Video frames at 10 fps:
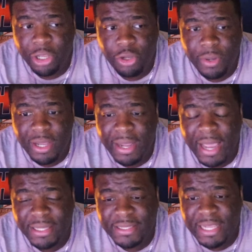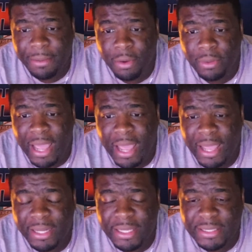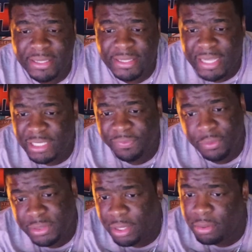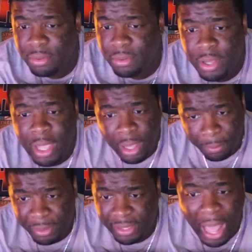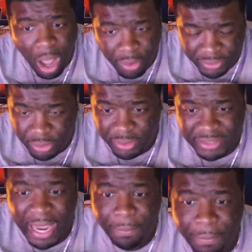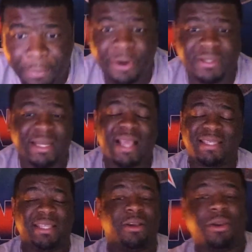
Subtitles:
ain't got the same O-line and he's successful. But I also, the type of person, I still don't get